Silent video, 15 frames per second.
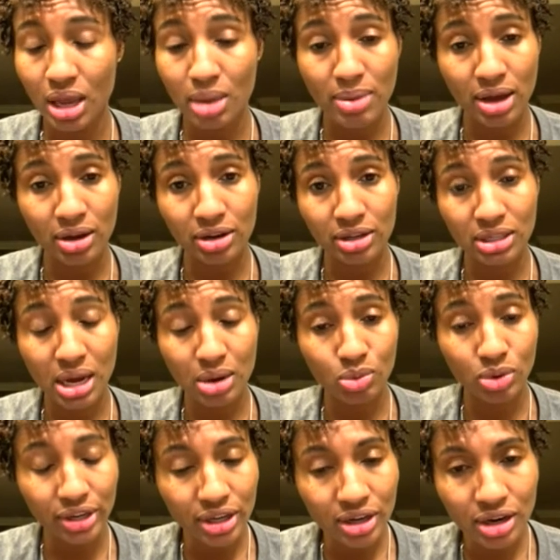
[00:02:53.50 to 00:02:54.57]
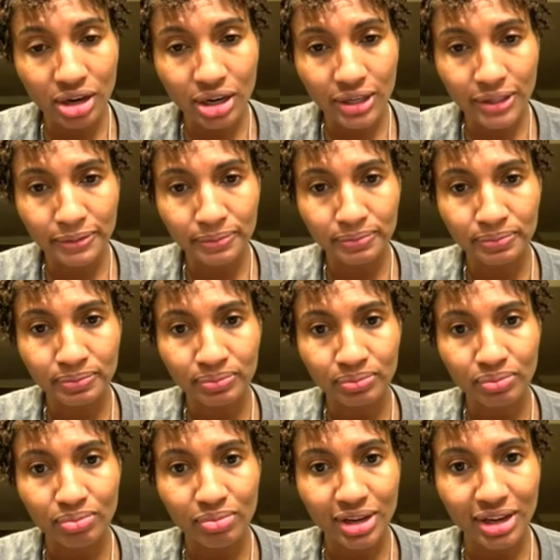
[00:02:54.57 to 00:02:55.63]
Am I going to stop working hard
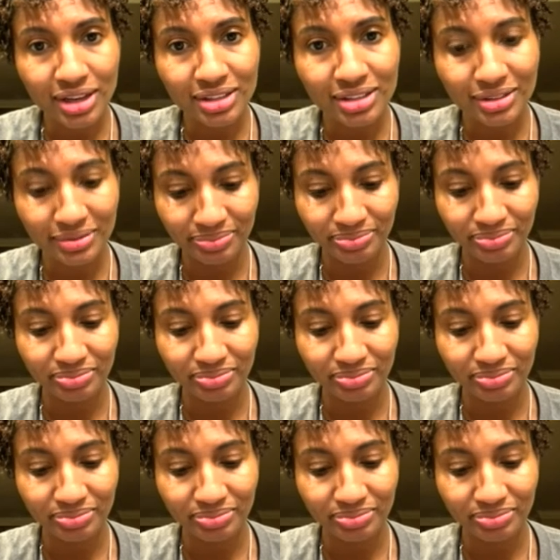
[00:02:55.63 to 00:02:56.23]
because